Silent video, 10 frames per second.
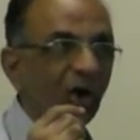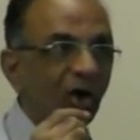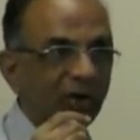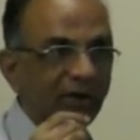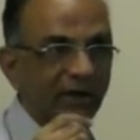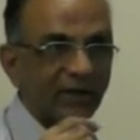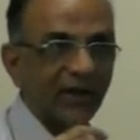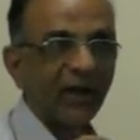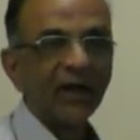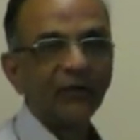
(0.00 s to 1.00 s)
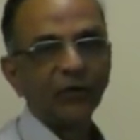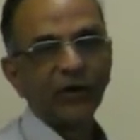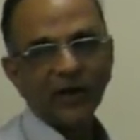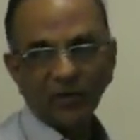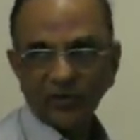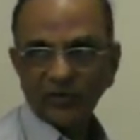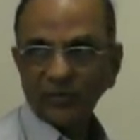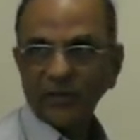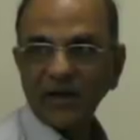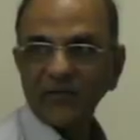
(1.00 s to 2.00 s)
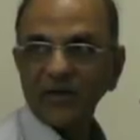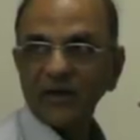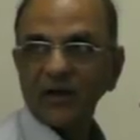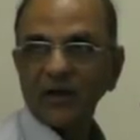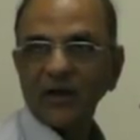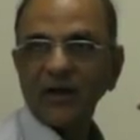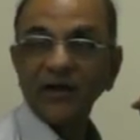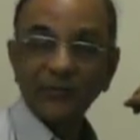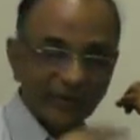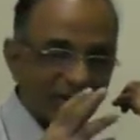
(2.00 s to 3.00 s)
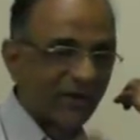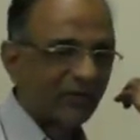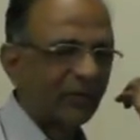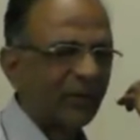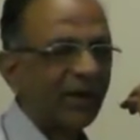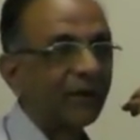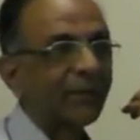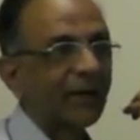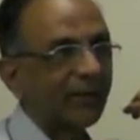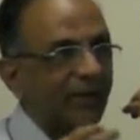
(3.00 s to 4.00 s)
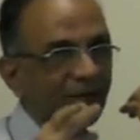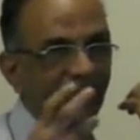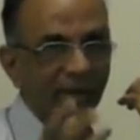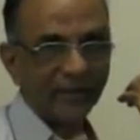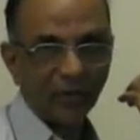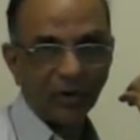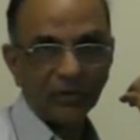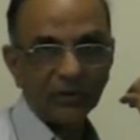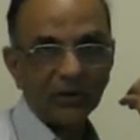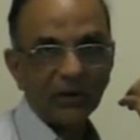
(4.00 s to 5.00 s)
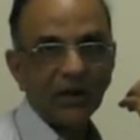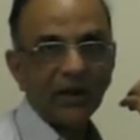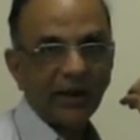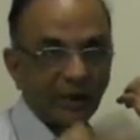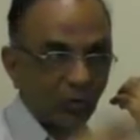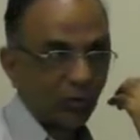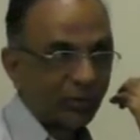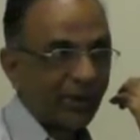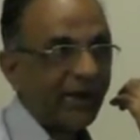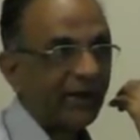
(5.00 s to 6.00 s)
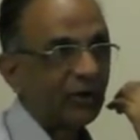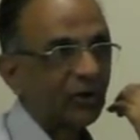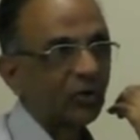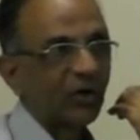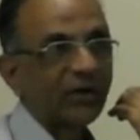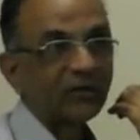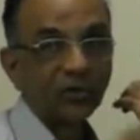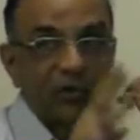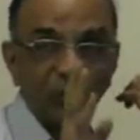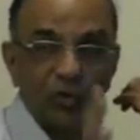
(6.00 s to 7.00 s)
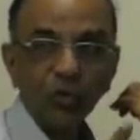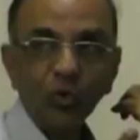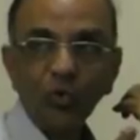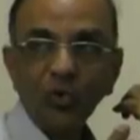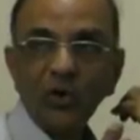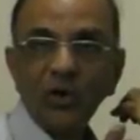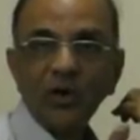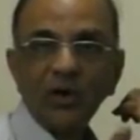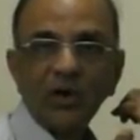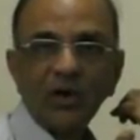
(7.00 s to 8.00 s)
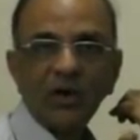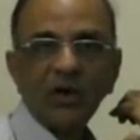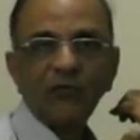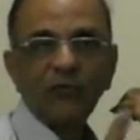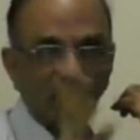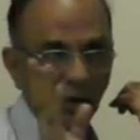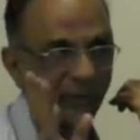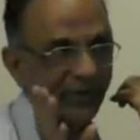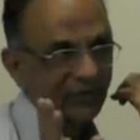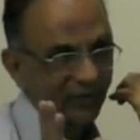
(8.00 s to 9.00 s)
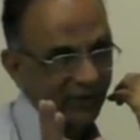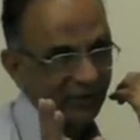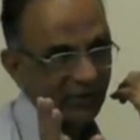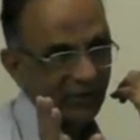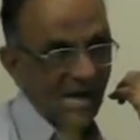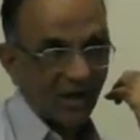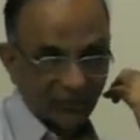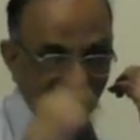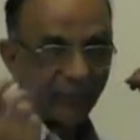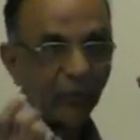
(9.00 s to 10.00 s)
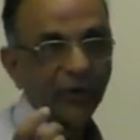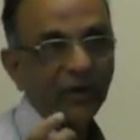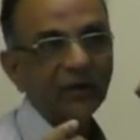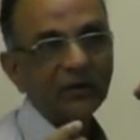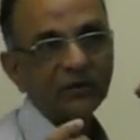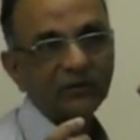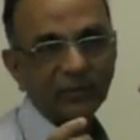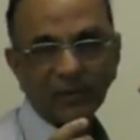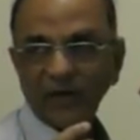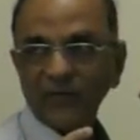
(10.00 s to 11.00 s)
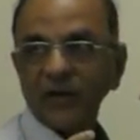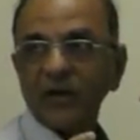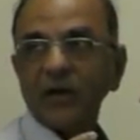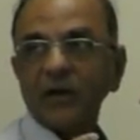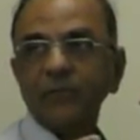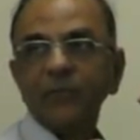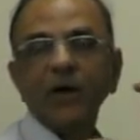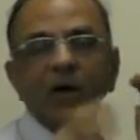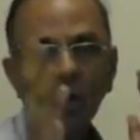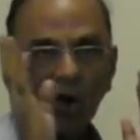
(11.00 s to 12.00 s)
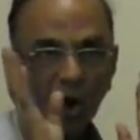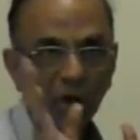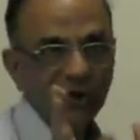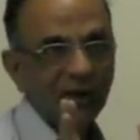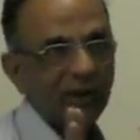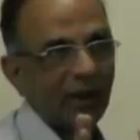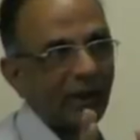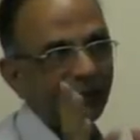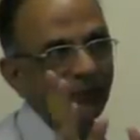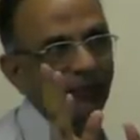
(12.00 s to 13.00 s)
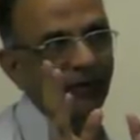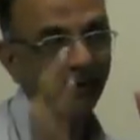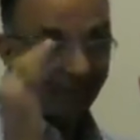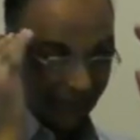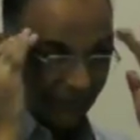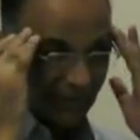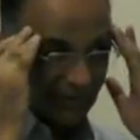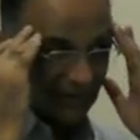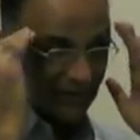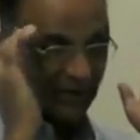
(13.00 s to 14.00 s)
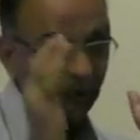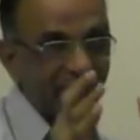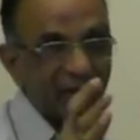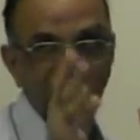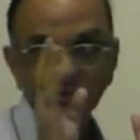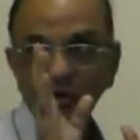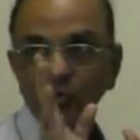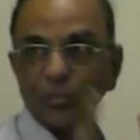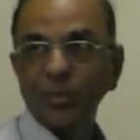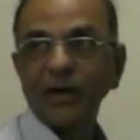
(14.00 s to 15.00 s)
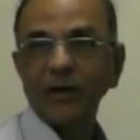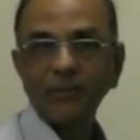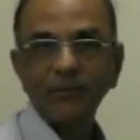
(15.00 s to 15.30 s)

On the other hand, if you take out the subclavian line, and especially if the bleeding parameters are abnormal, it could bleed in the thorax. So you do a follow-up x-ray after removing a subclavian line. All the time, remember that these patients are supine.